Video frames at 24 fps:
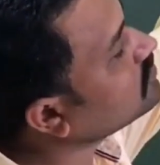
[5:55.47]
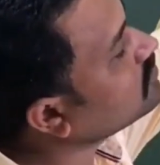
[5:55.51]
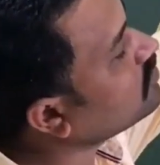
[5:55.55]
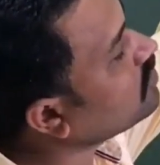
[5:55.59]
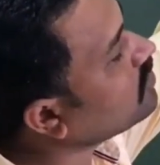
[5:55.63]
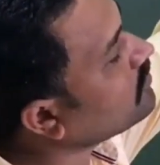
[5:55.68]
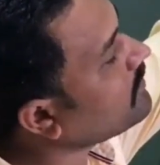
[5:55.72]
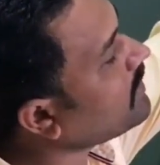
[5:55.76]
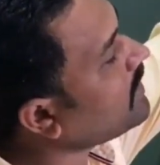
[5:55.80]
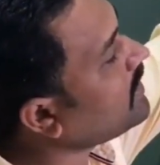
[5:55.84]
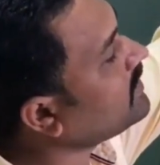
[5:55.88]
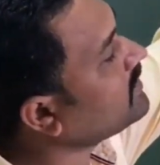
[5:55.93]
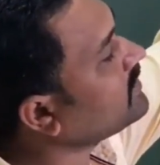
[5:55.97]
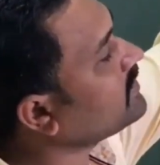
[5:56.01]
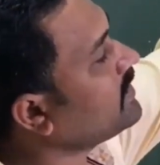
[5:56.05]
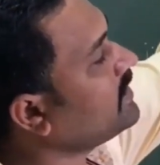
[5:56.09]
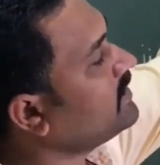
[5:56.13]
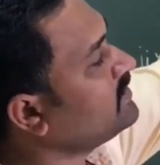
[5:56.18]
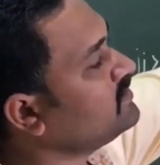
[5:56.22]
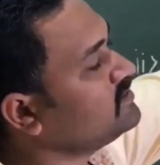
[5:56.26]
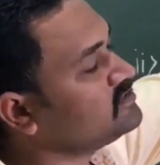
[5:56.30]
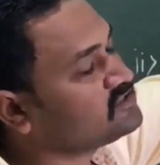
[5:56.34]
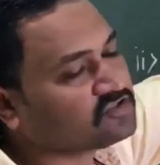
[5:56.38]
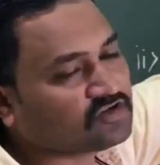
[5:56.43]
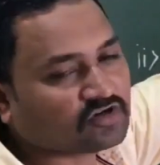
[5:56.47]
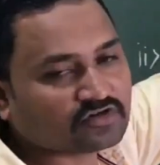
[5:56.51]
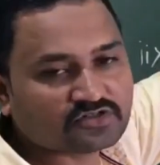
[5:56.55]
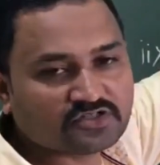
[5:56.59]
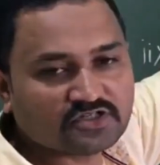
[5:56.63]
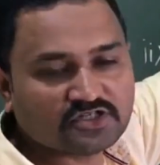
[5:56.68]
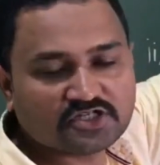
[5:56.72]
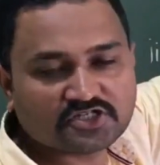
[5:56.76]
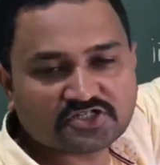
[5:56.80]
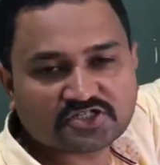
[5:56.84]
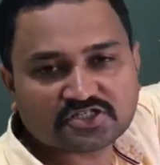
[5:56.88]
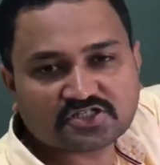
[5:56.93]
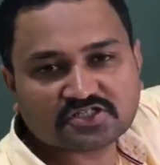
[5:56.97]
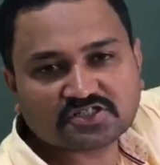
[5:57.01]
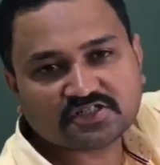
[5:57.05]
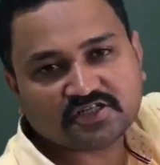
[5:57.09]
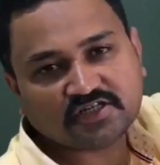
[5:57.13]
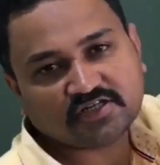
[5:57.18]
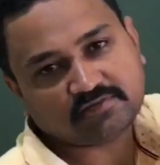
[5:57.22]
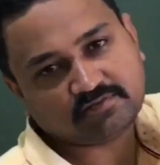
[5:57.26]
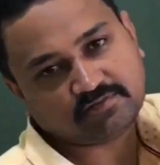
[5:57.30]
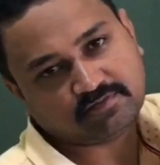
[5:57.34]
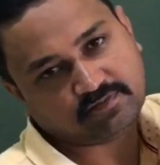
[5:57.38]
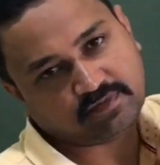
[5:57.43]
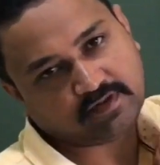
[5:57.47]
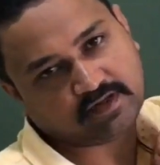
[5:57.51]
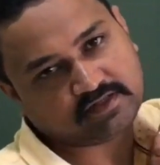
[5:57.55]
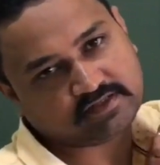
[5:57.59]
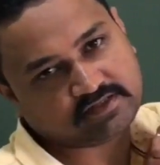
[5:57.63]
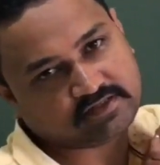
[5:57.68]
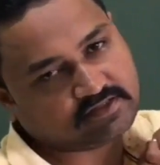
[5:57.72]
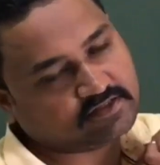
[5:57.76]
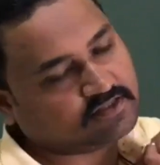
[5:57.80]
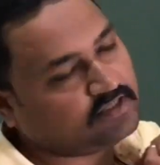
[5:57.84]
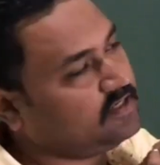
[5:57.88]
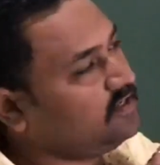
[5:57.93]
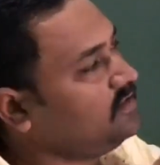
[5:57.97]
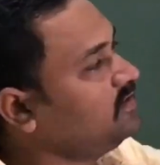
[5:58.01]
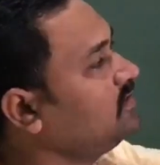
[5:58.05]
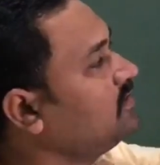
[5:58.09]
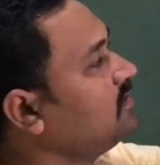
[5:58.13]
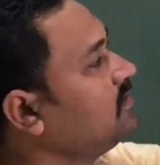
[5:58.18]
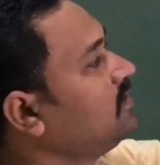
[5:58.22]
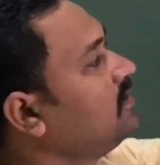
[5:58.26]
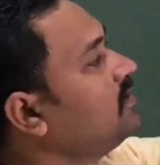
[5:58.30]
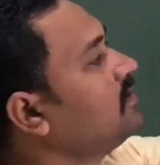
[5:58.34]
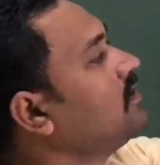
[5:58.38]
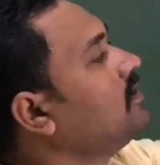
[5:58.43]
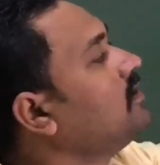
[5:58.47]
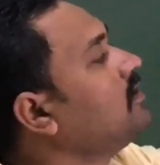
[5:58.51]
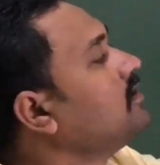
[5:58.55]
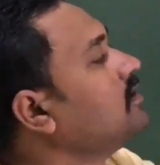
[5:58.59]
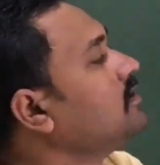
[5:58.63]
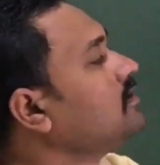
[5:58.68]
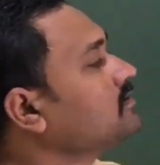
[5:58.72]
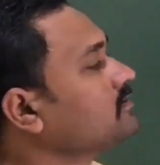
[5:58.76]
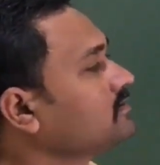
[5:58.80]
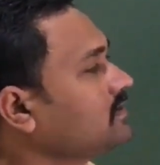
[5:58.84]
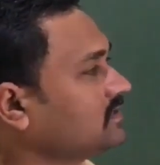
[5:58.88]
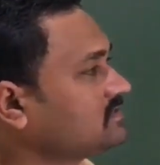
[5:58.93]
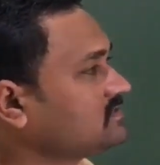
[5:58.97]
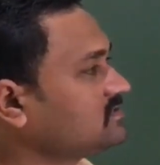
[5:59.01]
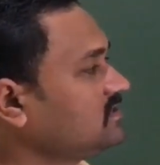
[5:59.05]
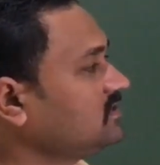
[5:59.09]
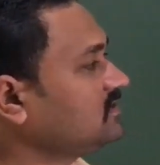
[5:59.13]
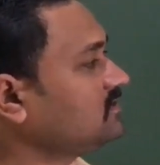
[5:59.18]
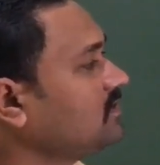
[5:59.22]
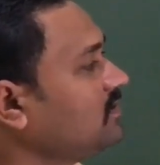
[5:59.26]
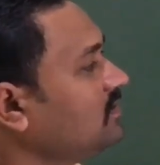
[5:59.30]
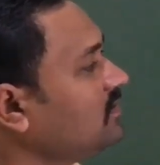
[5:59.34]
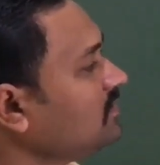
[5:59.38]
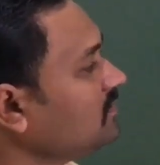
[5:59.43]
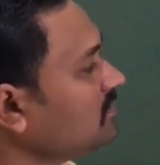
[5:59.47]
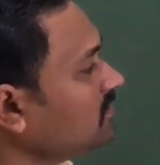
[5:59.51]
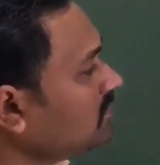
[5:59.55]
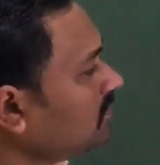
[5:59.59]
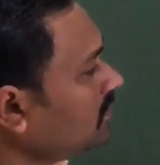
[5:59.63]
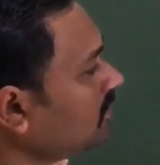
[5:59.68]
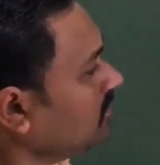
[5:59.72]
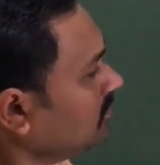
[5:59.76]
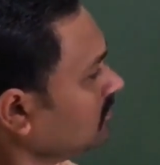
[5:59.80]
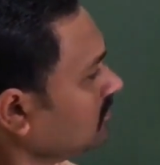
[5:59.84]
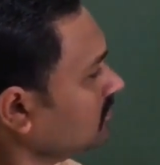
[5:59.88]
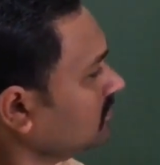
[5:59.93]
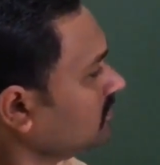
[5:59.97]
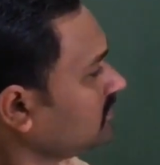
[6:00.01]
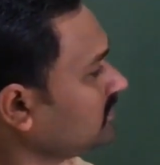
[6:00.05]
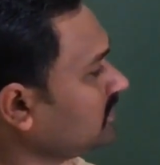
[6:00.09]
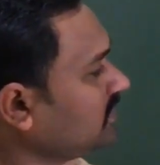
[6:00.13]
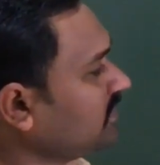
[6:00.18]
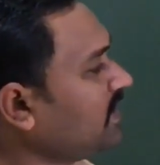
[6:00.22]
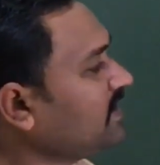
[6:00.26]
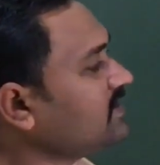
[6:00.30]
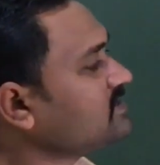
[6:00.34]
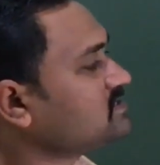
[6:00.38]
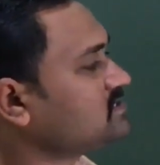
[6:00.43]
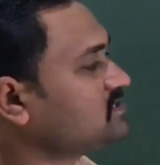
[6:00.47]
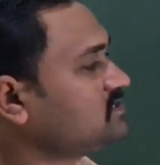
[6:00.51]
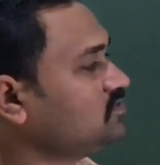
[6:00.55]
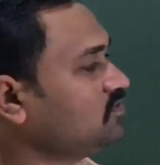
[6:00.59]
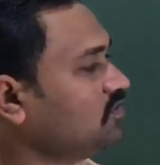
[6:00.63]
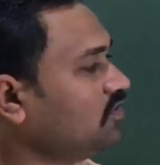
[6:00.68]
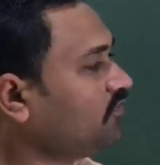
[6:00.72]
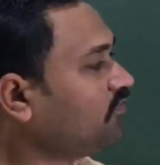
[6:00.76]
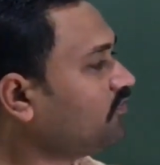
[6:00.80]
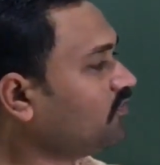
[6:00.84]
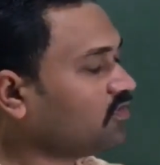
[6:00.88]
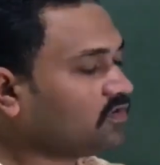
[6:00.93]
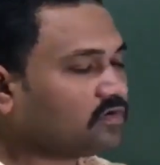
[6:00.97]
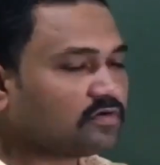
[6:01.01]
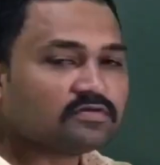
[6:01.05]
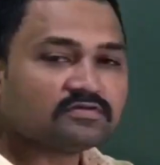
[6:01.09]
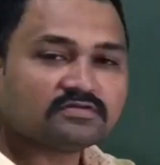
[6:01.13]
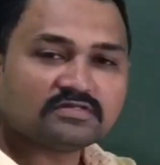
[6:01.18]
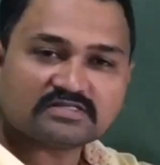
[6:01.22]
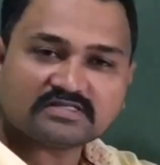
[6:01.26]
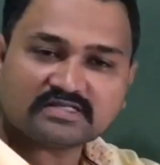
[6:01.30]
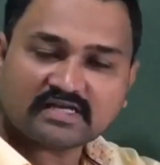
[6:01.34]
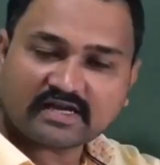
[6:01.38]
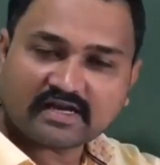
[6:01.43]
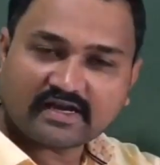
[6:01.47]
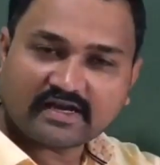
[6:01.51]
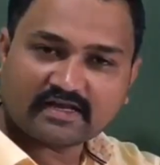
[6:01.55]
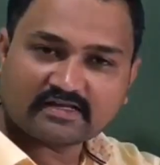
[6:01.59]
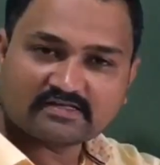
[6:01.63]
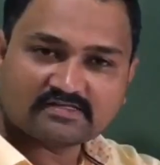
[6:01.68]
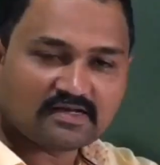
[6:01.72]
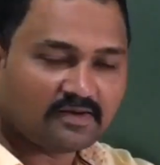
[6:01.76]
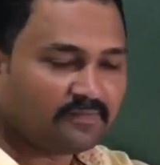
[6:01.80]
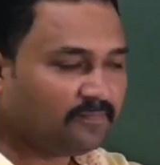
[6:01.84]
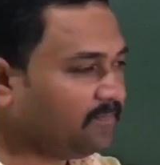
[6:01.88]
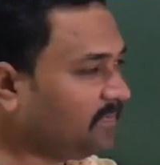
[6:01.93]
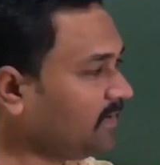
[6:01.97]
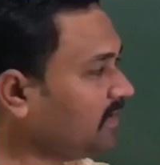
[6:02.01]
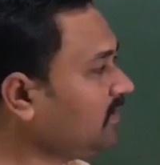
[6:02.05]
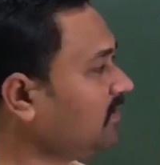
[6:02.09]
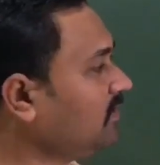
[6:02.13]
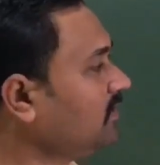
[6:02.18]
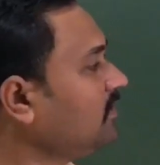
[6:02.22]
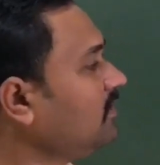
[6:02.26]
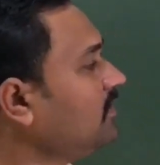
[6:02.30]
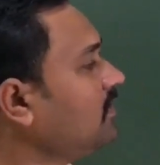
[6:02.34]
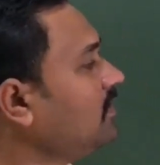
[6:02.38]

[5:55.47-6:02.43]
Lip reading: cobalt and its oxidation state +3. That's it. Now NiCO4, the second example.